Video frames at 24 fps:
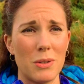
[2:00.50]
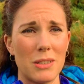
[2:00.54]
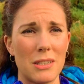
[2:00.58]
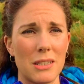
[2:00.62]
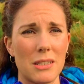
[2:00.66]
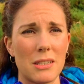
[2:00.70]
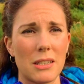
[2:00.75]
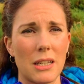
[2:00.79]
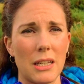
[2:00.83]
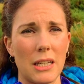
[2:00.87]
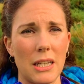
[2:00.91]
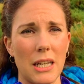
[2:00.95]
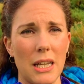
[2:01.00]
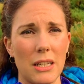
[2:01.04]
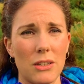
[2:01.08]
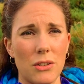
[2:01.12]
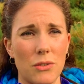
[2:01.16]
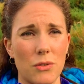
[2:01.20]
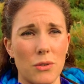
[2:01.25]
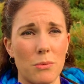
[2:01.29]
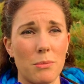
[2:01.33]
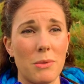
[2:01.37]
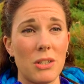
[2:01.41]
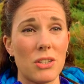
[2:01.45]
we're
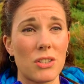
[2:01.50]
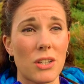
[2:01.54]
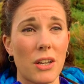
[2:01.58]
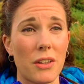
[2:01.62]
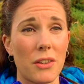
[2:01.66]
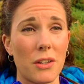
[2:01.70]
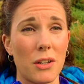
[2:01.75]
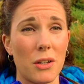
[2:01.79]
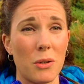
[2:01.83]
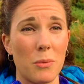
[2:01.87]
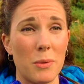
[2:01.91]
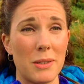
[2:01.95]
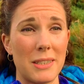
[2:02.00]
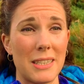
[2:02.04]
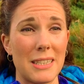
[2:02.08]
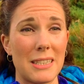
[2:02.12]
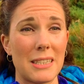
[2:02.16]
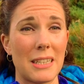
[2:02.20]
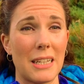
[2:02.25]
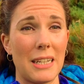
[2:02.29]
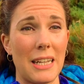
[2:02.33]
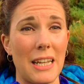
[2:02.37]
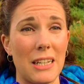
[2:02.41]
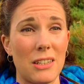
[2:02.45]
disconnected from each other, we're
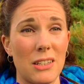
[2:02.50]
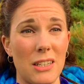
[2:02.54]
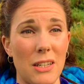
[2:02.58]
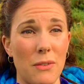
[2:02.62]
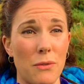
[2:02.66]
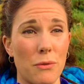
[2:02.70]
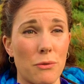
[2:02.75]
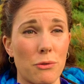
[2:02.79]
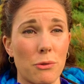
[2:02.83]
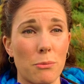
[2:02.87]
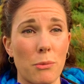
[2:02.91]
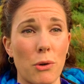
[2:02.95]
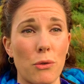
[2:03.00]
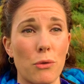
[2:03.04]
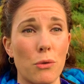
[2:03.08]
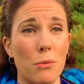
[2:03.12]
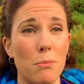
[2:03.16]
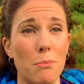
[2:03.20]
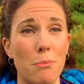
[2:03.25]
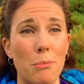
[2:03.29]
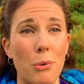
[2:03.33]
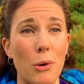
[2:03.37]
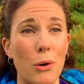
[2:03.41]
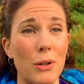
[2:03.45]
disconnected even from our
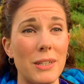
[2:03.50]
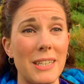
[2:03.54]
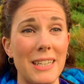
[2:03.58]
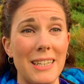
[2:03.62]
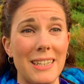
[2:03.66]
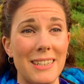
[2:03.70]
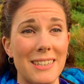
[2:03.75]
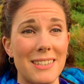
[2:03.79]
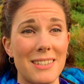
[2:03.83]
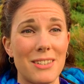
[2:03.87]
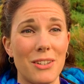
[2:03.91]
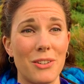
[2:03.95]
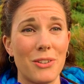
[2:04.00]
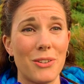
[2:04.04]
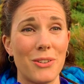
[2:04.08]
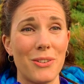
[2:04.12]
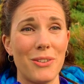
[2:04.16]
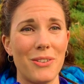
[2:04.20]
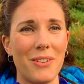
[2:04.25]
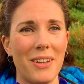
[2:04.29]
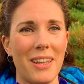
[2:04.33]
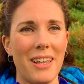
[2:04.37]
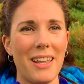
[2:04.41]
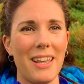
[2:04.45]
own bodies, you
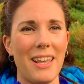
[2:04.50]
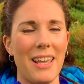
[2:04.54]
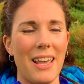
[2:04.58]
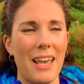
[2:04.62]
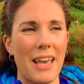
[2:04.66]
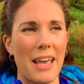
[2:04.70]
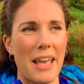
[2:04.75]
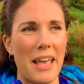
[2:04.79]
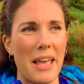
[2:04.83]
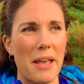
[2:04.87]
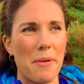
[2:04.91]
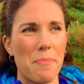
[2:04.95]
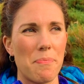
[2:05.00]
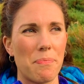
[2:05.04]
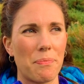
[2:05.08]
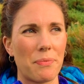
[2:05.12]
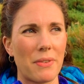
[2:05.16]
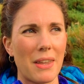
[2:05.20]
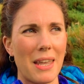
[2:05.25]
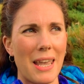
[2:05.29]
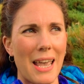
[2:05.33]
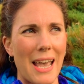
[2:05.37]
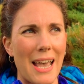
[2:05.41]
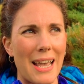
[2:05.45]
know. Um,
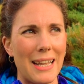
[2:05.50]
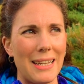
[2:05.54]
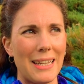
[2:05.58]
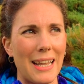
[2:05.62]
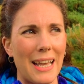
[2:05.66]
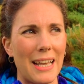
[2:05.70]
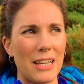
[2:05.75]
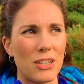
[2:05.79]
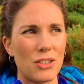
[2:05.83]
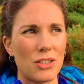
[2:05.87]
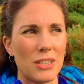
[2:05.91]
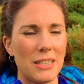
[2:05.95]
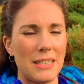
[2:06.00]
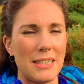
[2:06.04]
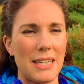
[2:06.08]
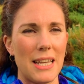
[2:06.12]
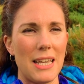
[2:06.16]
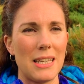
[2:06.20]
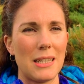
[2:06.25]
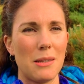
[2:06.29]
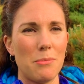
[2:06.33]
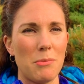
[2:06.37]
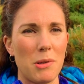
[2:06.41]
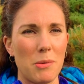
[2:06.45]
and actually
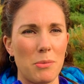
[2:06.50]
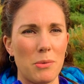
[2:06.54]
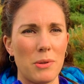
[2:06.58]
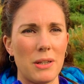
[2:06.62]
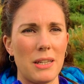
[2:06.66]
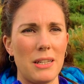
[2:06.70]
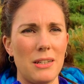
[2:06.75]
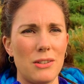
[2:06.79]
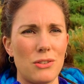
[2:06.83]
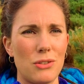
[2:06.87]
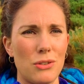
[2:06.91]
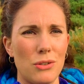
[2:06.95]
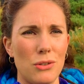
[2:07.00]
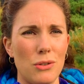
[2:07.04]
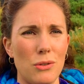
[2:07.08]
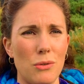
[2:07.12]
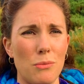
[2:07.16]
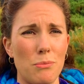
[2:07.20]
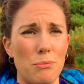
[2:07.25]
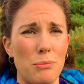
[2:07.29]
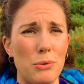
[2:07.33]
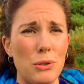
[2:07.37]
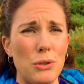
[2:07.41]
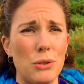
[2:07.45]
taking people into
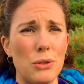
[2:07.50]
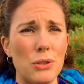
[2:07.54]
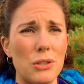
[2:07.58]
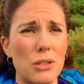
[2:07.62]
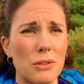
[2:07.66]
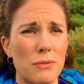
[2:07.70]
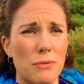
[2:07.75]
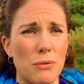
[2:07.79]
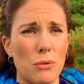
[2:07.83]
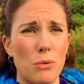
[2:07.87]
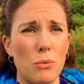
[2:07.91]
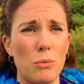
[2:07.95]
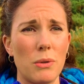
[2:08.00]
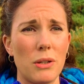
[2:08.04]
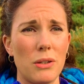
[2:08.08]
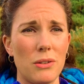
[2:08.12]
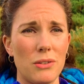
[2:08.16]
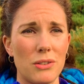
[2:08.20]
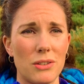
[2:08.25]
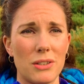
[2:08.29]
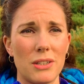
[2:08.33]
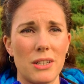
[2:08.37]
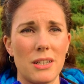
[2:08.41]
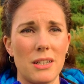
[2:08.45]
beautiful
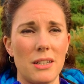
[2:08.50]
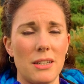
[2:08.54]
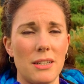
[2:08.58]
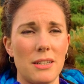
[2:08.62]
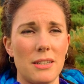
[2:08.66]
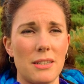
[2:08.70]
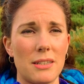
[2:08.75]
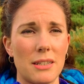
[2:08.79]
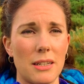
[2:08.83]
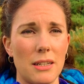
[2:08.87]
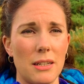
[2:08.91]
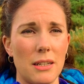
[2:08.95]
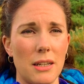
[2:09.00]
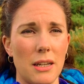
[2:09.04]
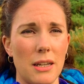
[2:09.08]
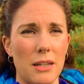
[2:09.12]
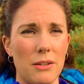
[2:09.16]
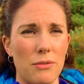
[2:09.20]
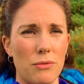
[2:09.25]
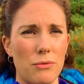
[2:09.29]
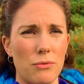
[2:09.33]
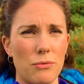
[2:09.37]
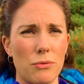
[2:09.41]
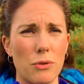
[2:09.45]
wilderness and,
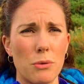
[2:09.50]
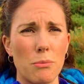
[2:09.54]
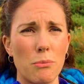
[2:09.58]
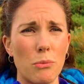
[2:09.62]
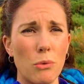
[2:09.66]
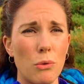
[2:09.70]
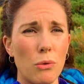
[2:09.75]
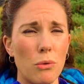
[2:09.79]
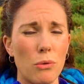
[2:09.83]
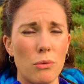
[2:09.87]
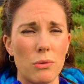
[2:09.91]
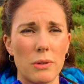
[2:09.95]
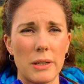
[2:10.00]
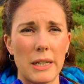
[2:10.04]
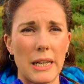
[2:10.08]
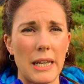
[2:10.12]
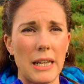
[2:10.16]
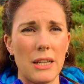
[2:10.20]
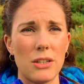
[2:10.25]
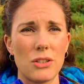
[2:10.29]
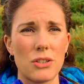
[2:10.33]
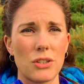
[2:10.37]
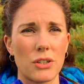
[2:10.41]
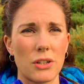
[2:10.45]
and remote
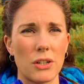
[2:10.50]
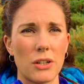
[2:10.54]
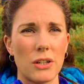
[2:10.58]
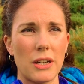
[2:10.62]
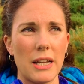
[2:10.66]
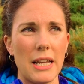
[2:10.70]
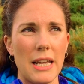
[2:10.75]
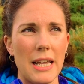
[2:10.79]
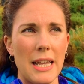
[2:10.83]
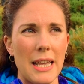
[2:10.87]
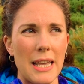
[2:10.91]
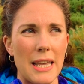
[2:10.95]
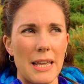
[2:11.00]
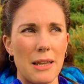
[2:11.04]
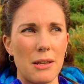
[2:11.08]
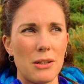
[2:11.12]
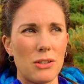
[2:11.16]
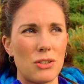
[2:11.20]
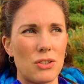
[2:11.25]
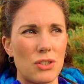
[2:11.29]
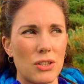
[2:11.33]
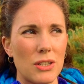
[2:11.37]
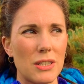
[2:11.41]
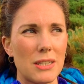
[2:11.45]
nature,
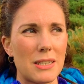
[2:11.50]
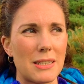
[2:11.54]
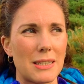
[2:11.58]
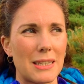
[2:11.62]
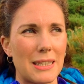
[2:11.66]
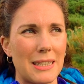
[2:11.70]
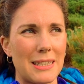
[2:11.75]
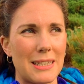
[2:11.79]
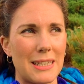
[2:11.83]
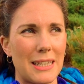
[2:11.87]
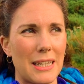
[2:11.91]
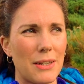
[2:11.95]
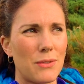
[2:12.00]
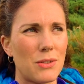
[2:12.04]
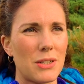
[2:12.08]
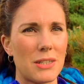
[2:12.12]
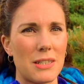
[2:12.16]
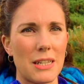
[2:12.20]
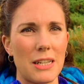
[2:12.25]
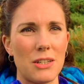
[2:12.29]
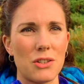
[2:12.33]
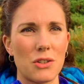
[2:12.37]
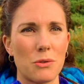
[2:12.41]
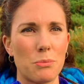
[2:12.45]
it just gives a
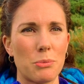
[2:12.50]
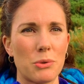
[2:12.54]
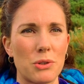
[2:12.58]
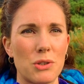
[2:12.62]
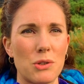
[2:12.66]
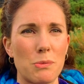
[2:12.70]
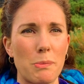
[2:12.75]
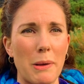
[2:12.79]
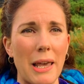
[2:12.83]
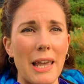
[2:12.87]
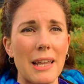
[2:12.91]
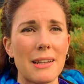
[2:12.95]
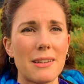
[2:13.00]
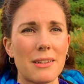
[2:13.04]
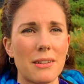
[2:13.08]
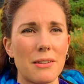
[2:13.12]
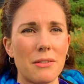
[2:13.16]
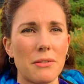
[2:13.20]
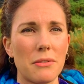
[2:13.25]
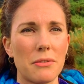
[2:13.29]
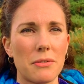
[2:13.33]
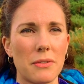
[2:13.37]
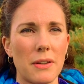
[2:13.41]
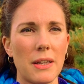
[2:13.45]
sense of
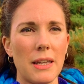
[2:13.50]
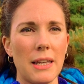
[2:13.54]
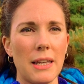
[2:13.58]
perspective.